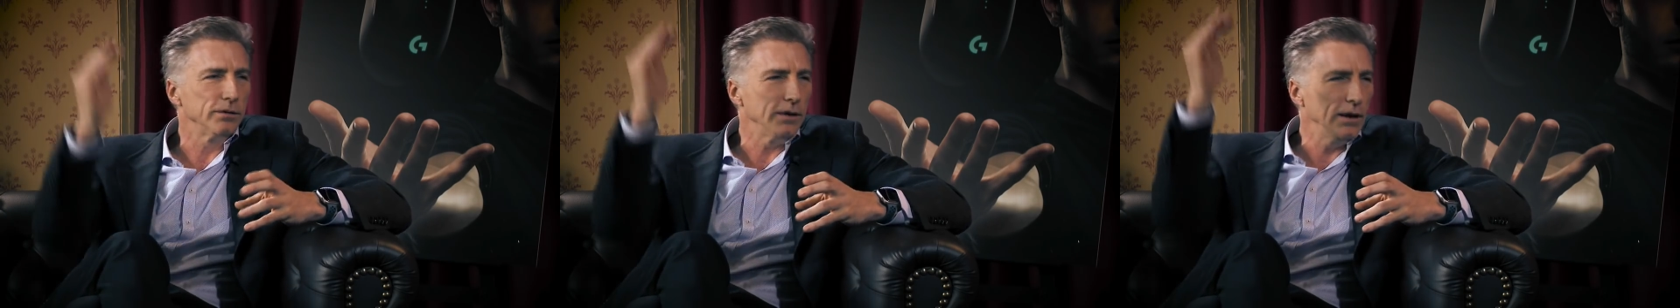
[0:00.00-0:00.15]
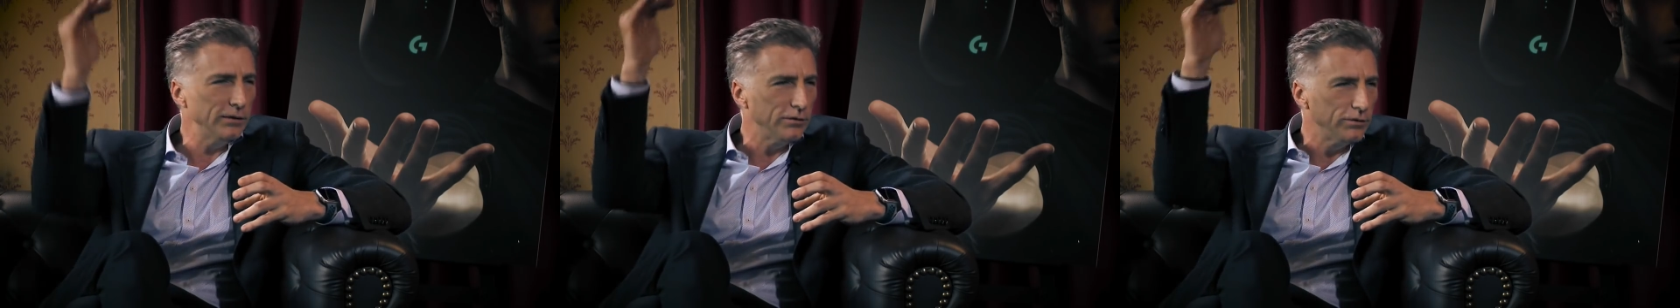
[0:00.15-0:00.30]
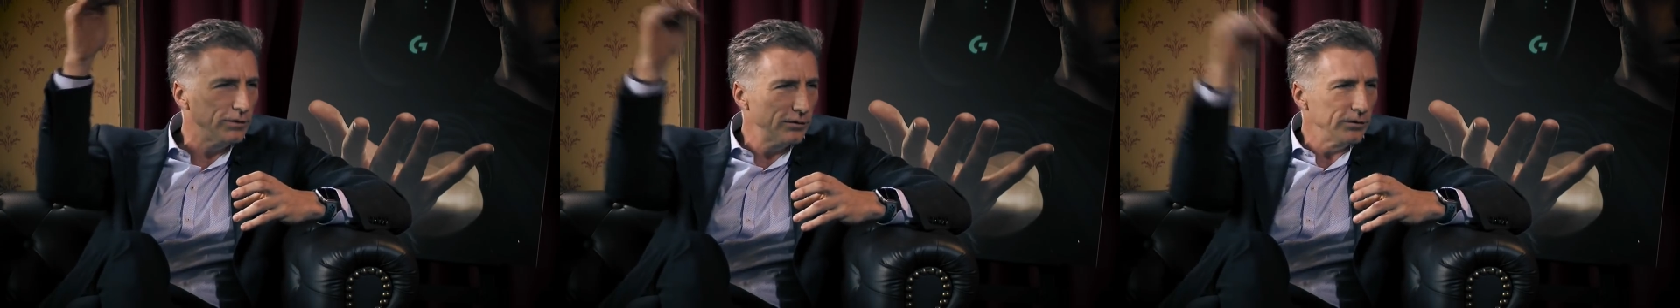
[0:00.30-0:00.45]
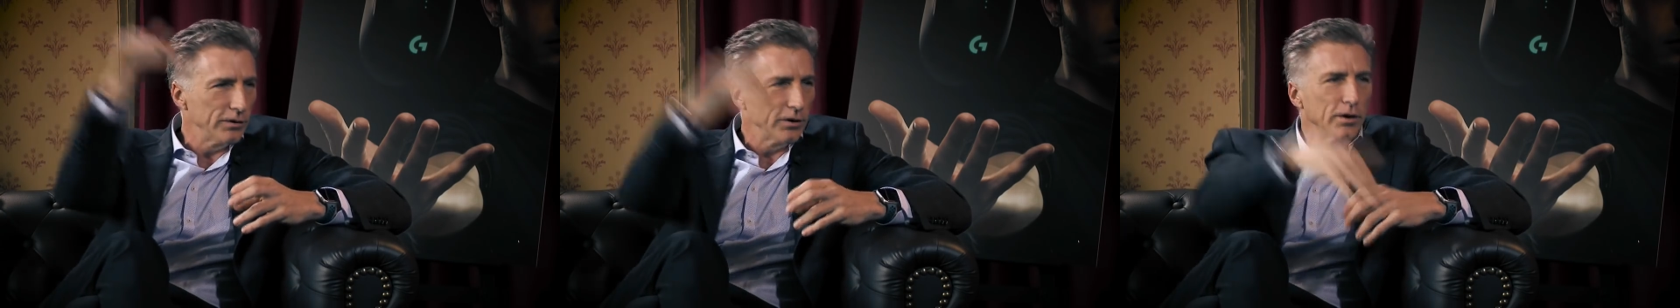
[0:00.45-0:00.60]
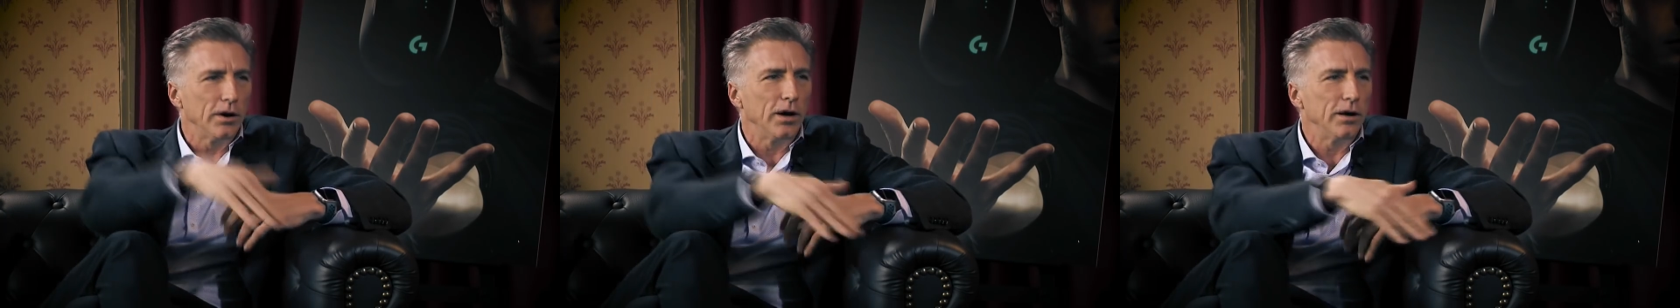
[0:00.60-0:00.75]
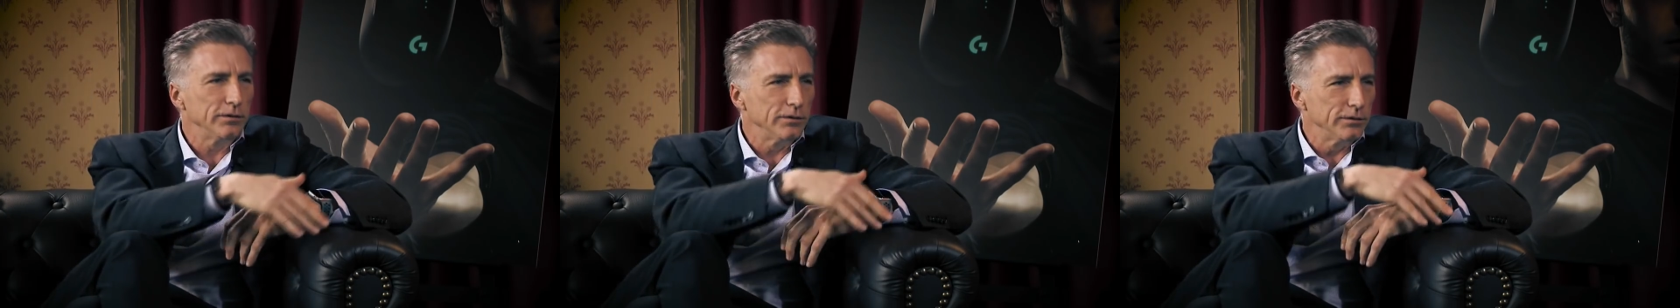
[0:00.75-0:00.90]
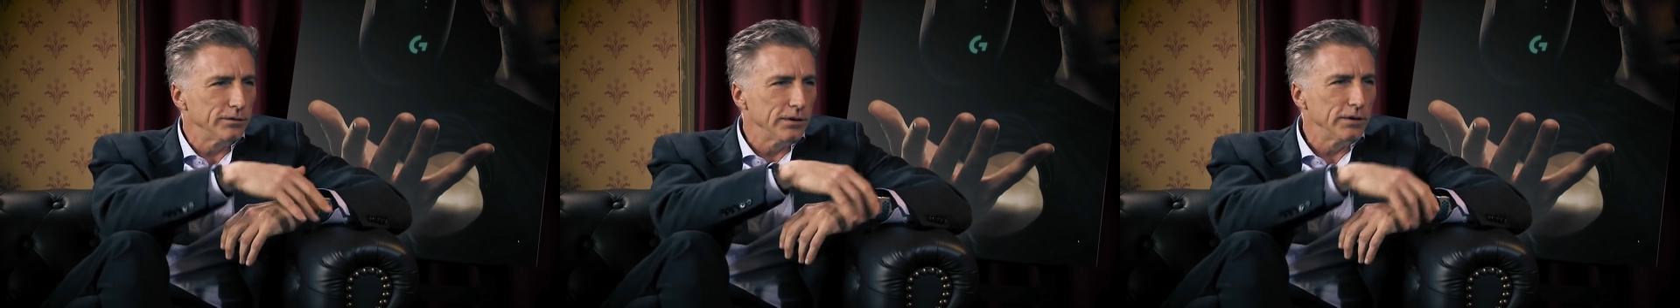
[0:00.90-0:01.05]
and that's driven the
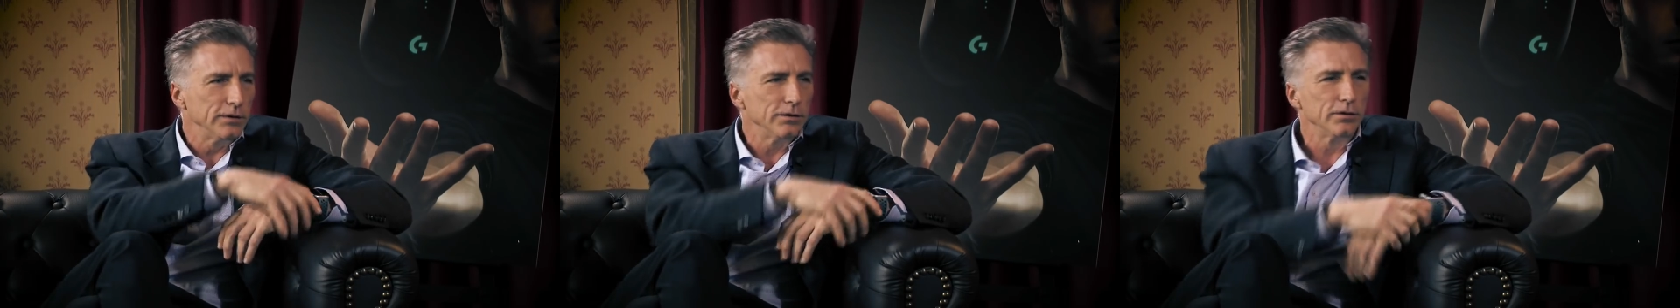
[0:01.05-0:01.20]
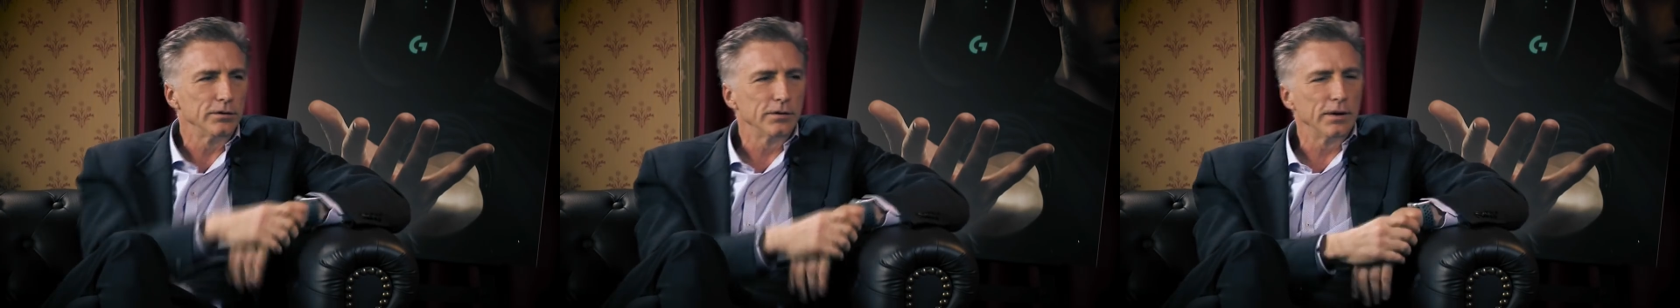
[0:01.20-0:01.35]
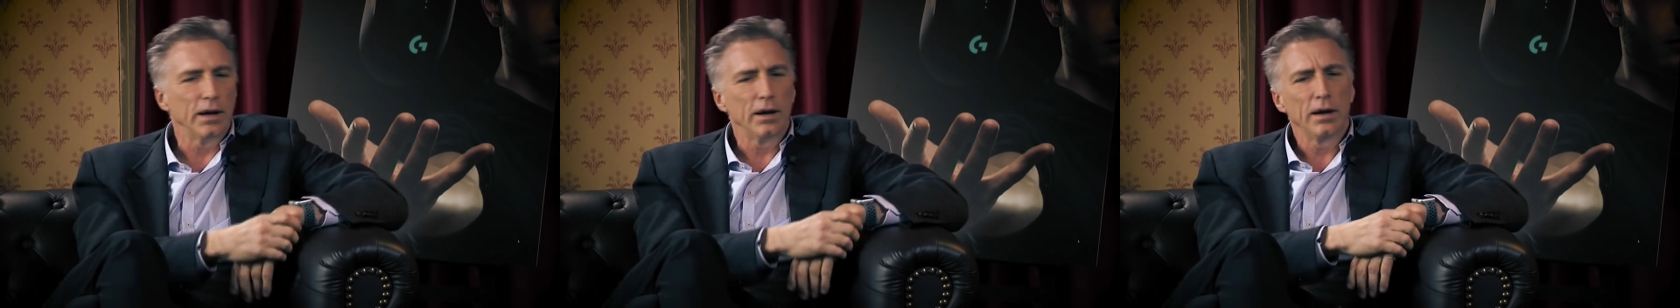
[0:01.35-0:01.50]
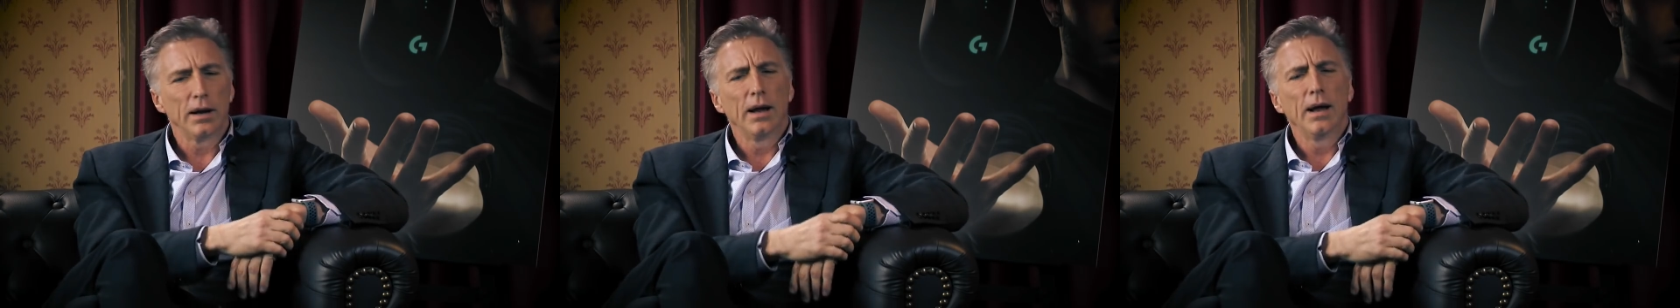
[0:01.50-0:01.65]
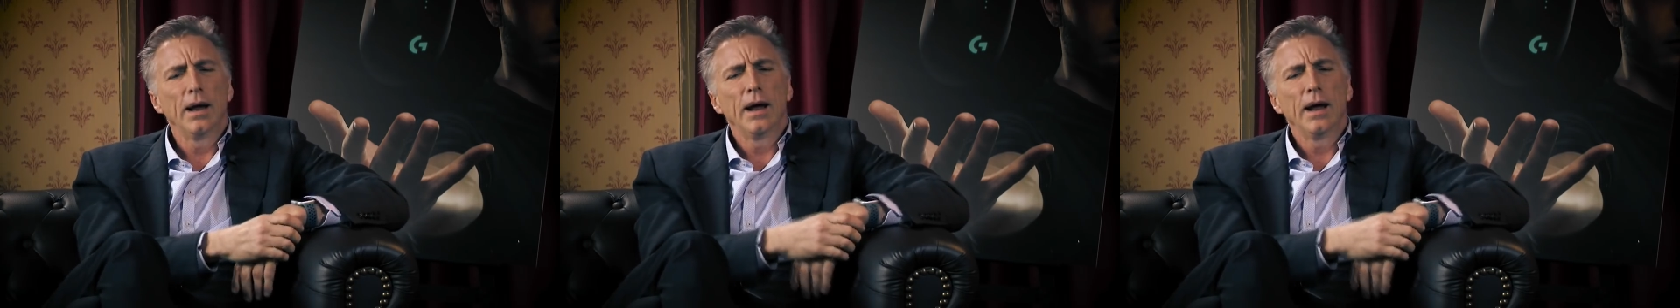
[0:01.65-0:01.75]
cost of sensors down.